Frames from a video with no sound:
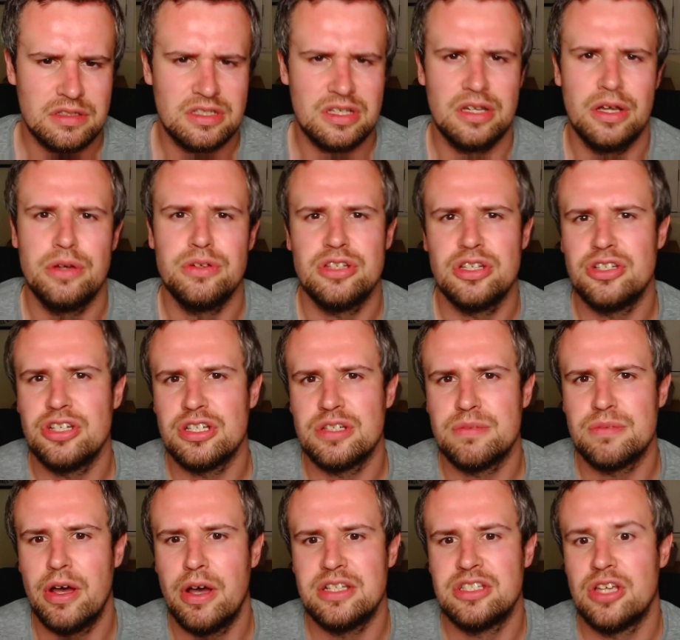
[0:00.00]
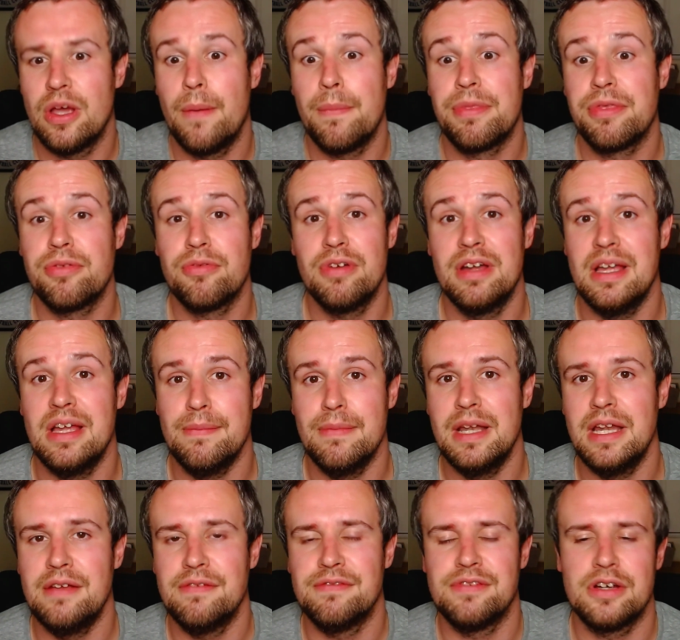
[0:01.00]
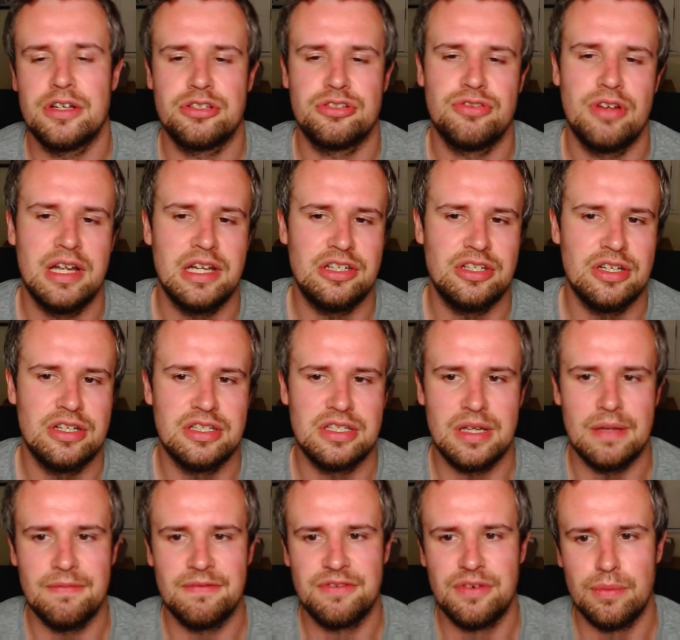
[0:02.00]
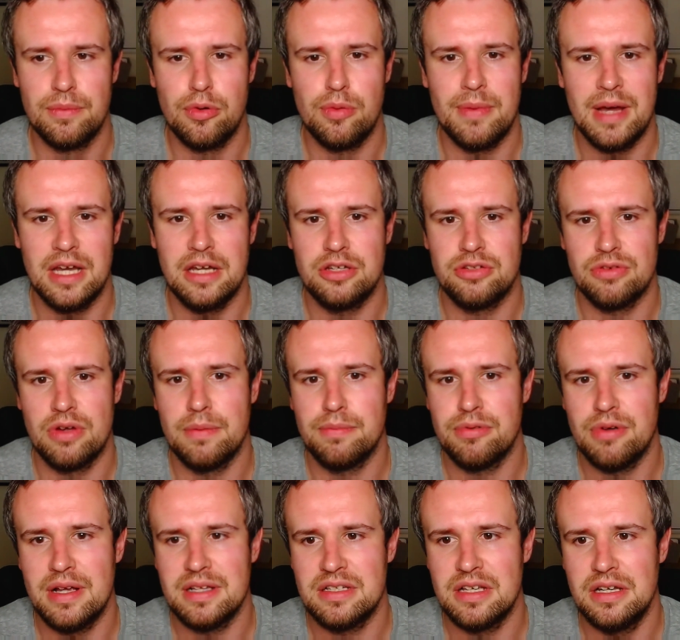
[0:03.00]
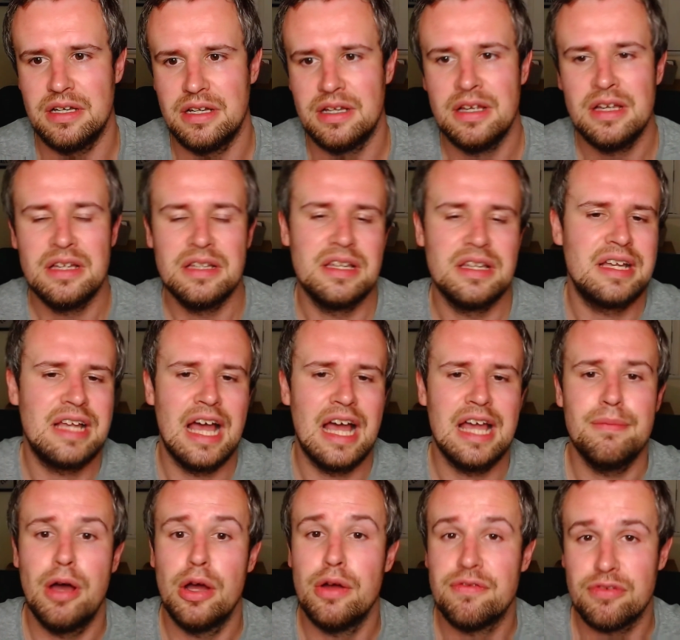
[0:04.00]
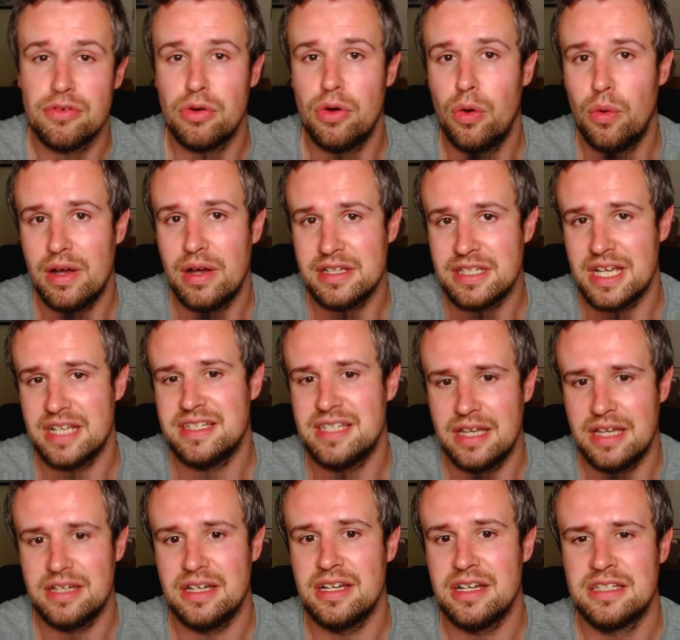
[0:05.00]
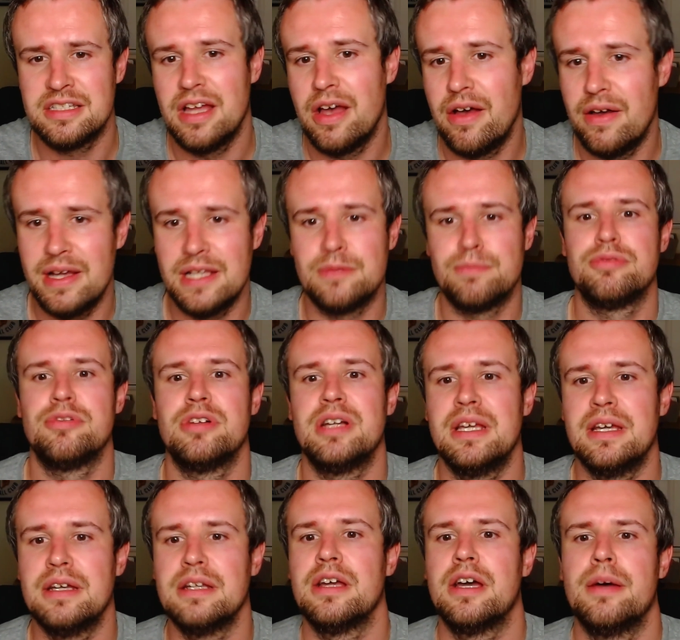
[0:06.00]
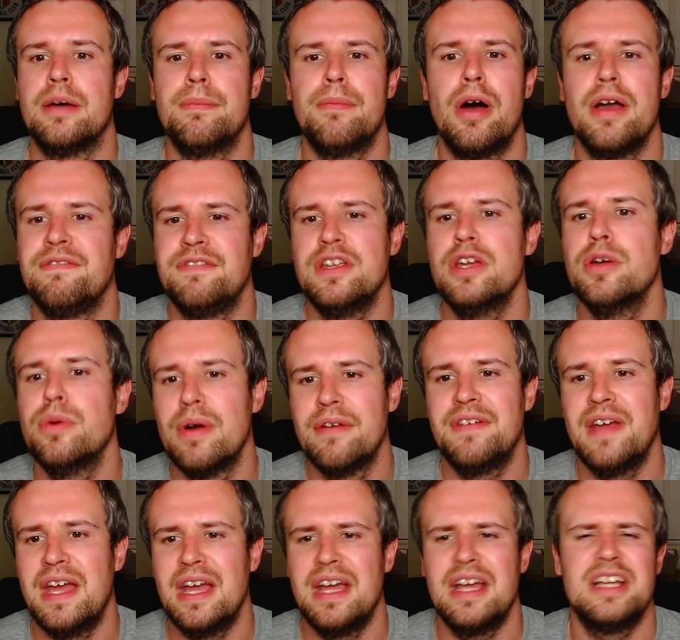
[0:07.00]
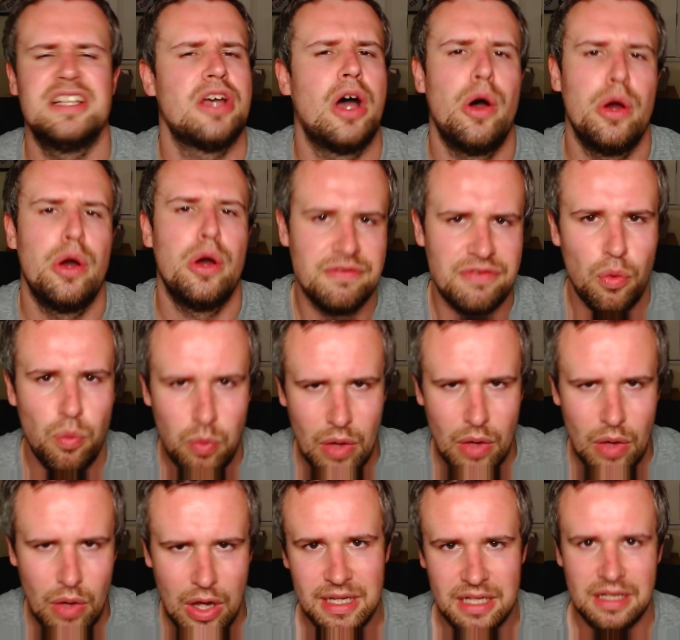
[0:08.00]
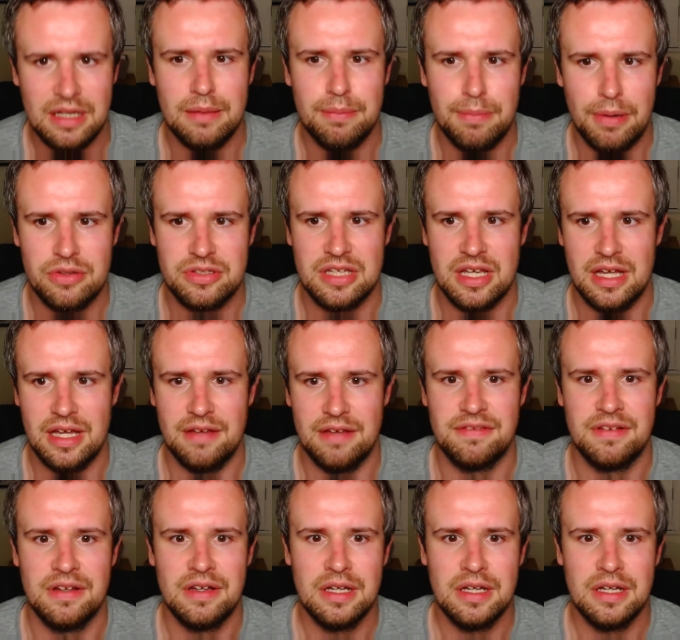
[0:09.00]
So those are just my top 3 mini frustrations in Football Manager at present. The game overall, as I said at the start, is brilliant, and my view of it is overwhelmingly positive.